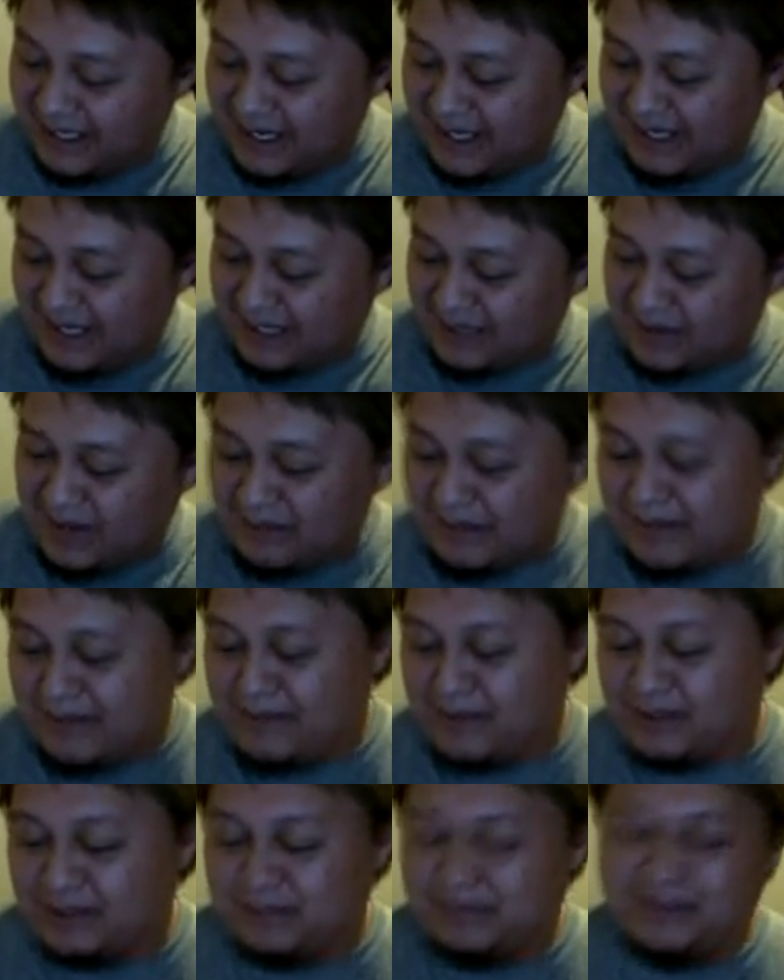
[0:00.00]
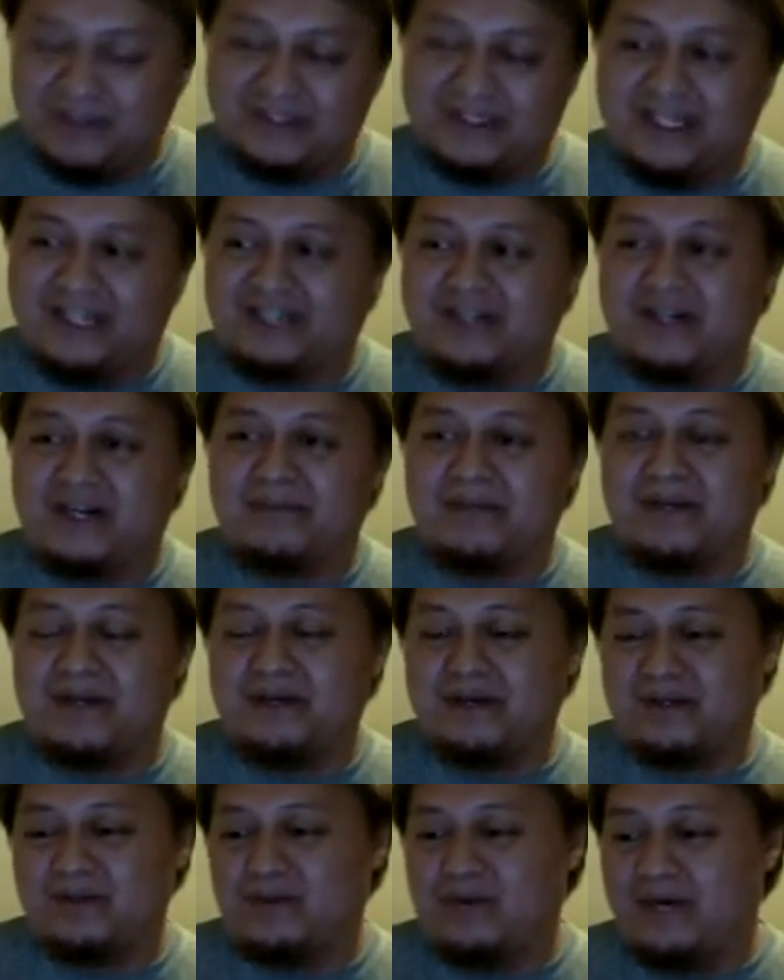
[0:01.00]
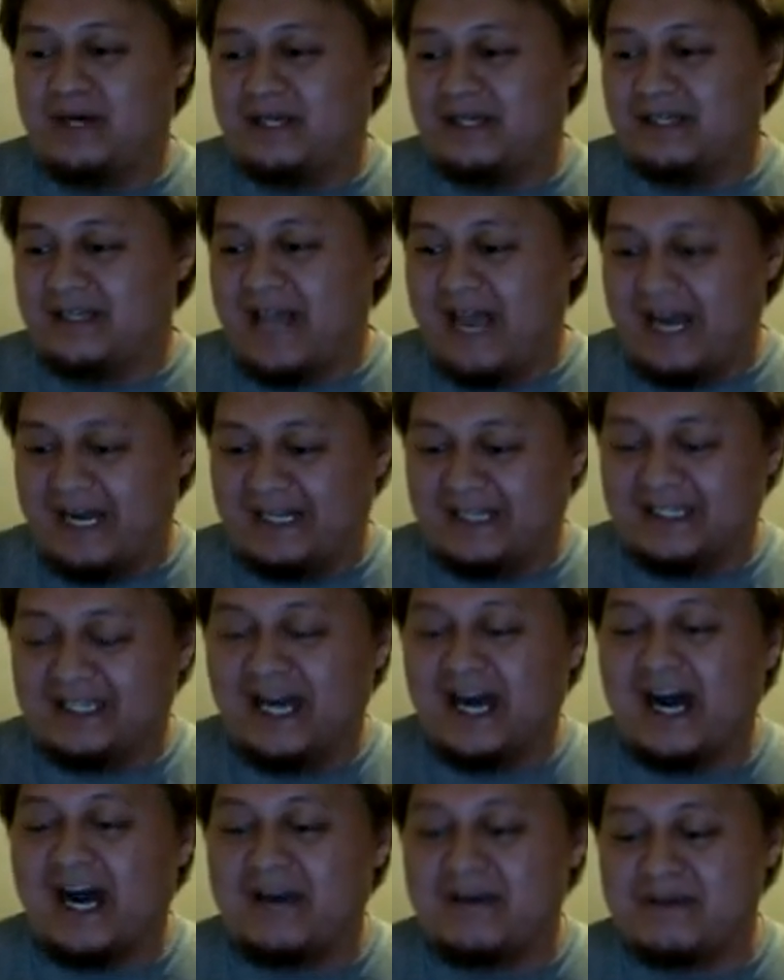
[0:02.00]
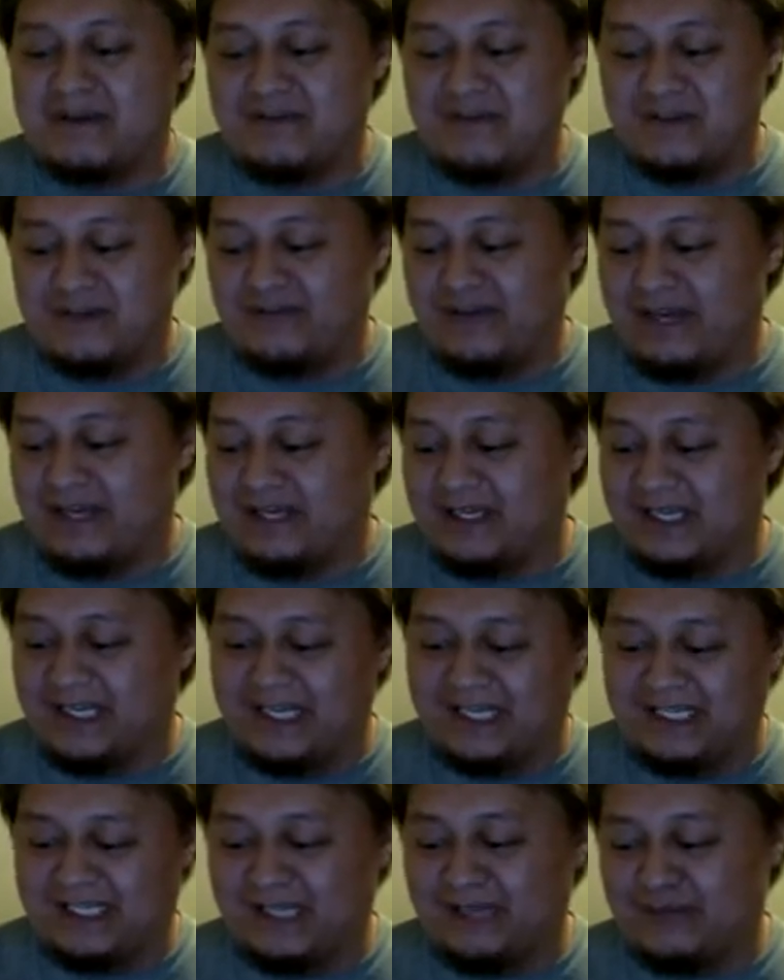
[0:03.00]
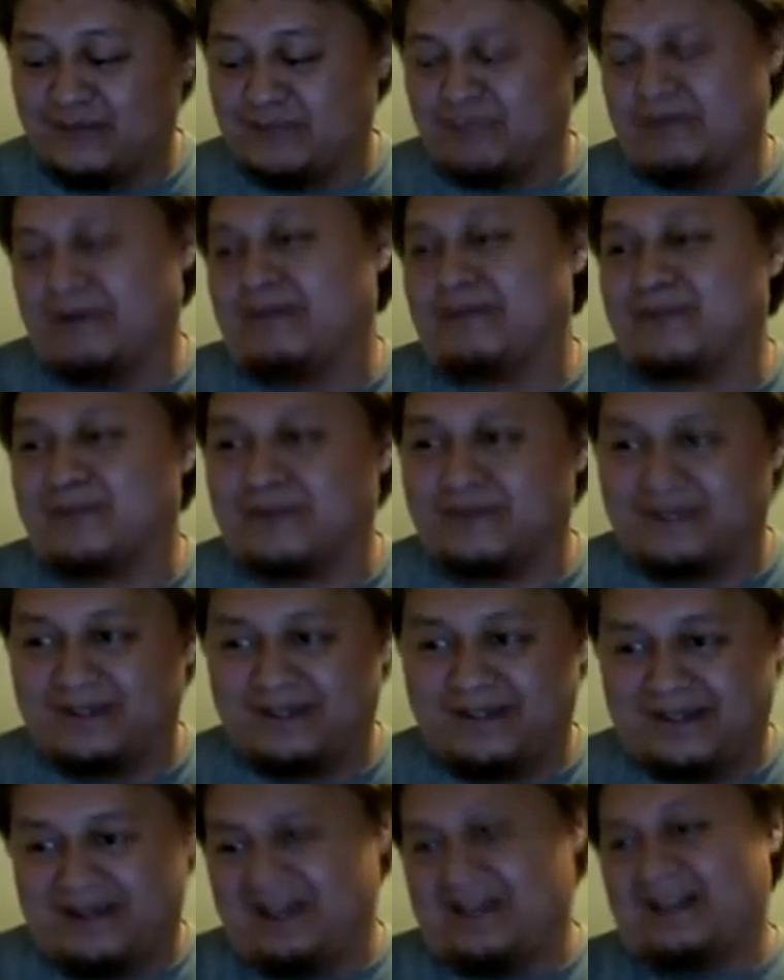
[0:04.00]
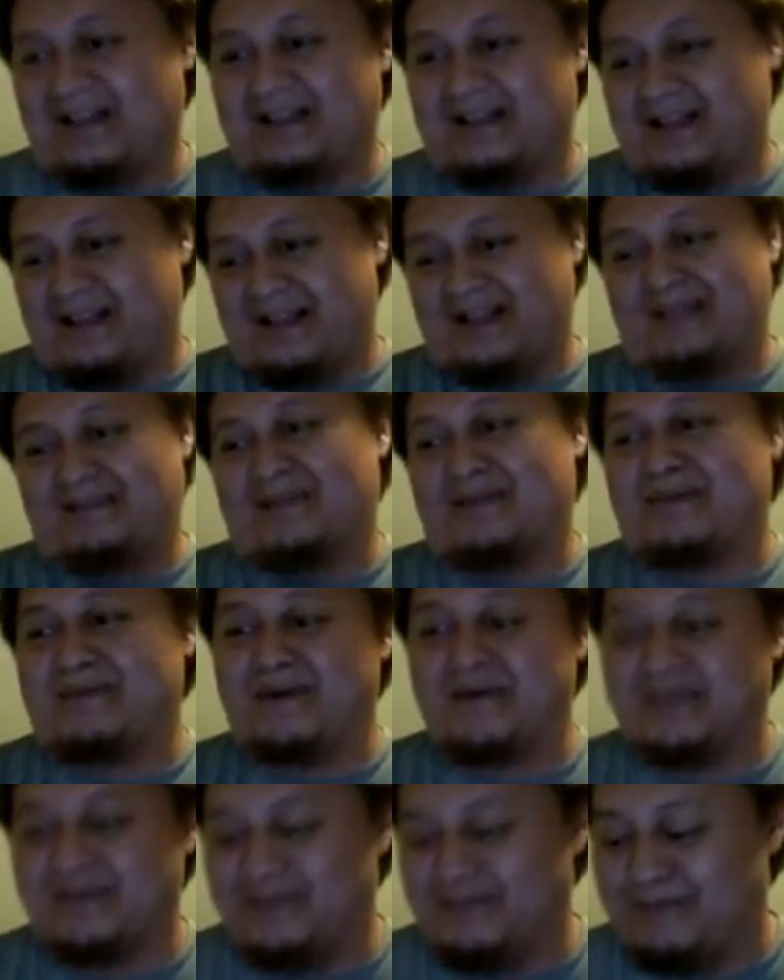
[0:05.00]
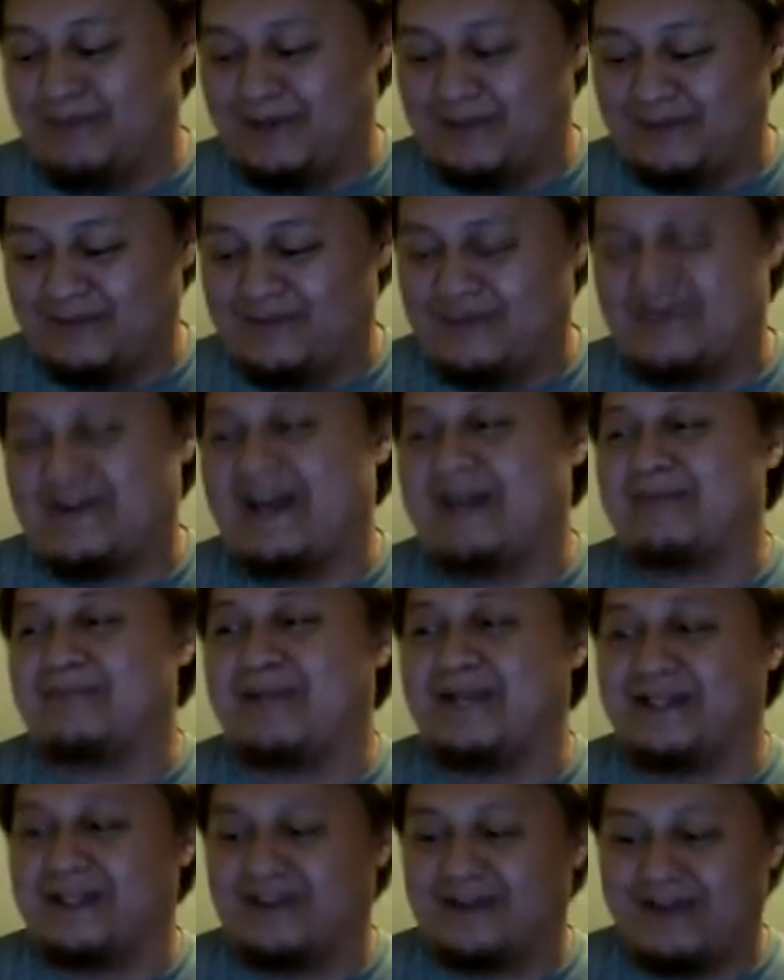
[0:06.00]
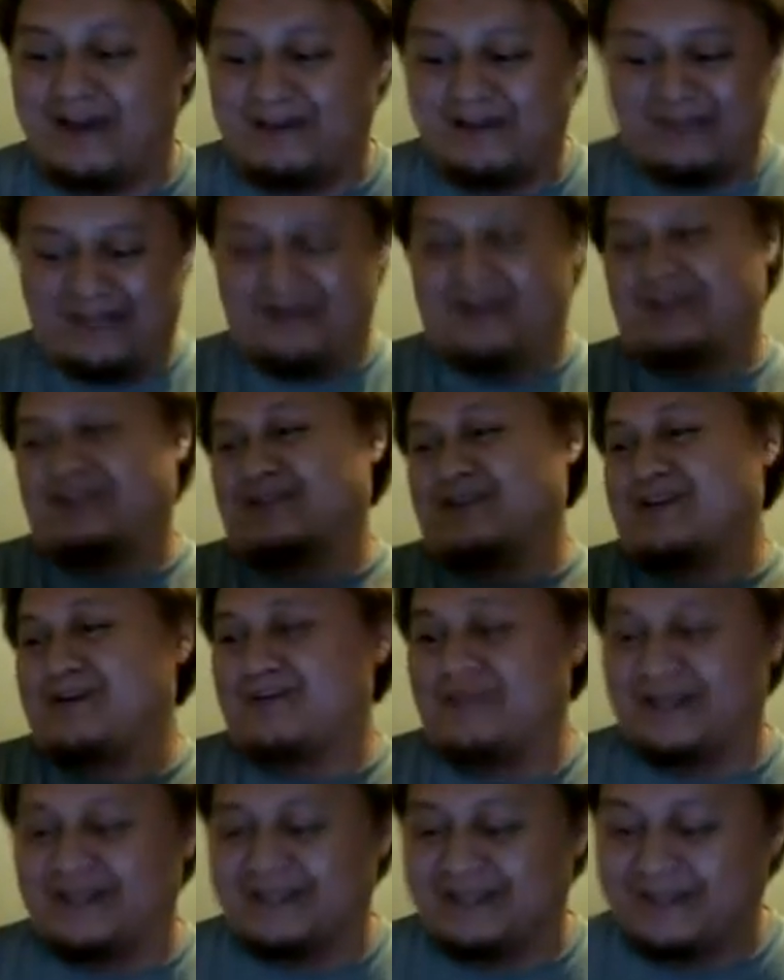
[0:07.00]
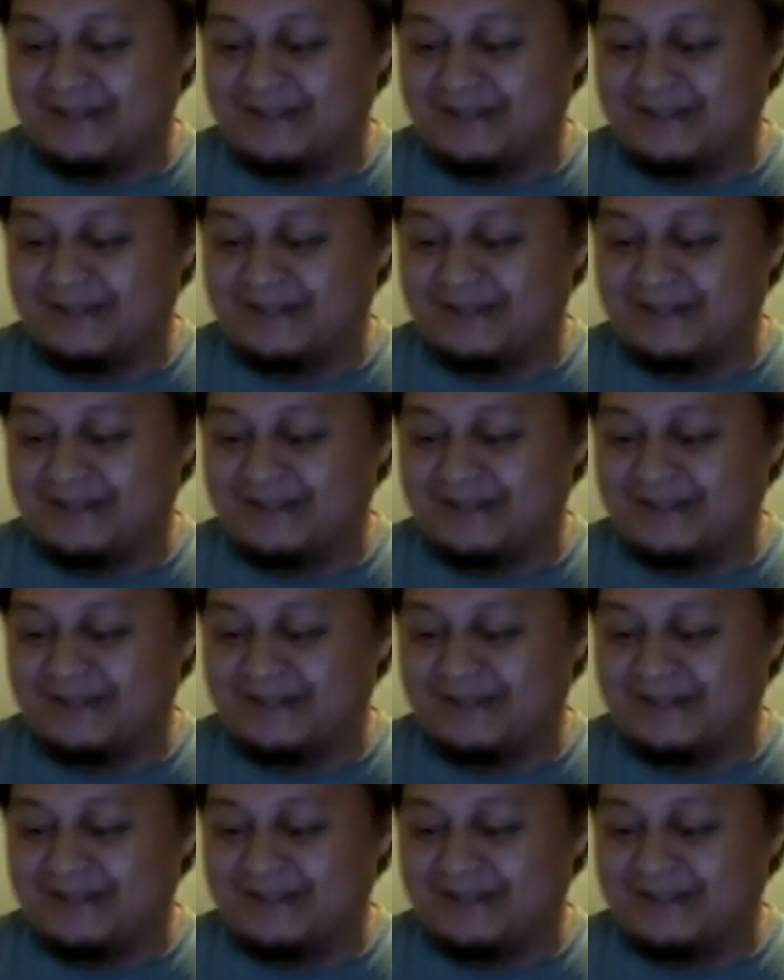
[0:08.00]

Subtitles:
That's why I play multiples, and I try to play only 1 at a time. Even if except for Spell Absorption, I like to play both of them. If I had to play 3, I'd play all 3 at once.